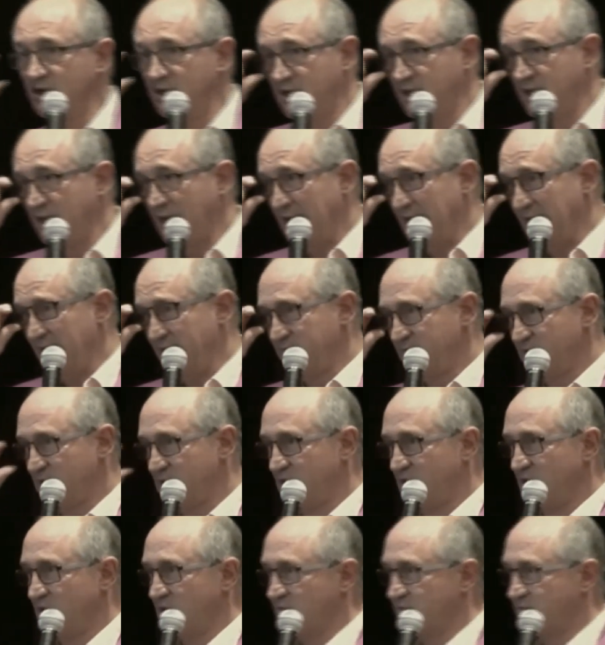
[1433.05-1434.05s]
I'm going to
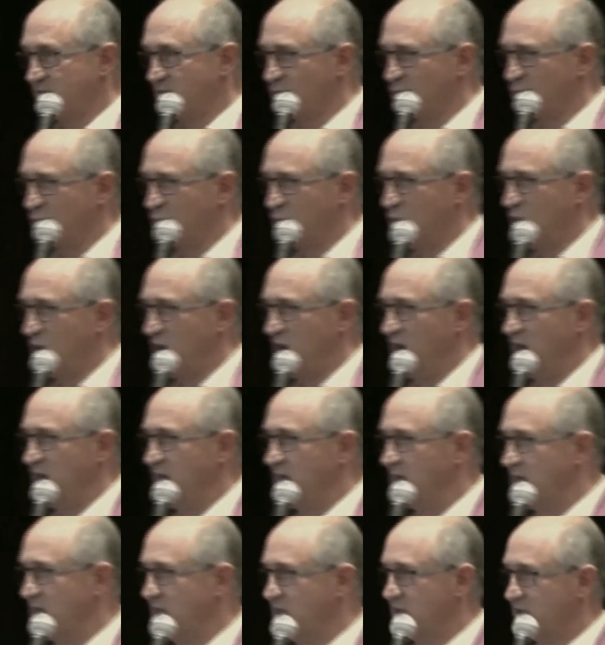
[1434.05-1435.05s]
look for one
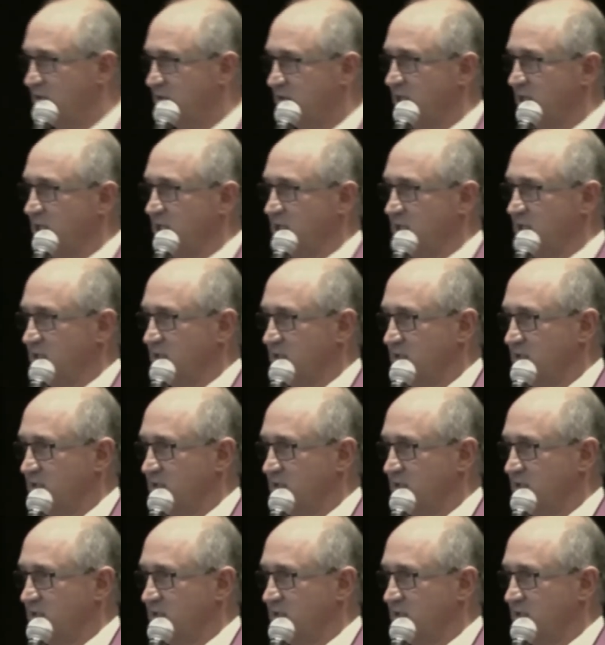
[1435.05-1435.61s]
thing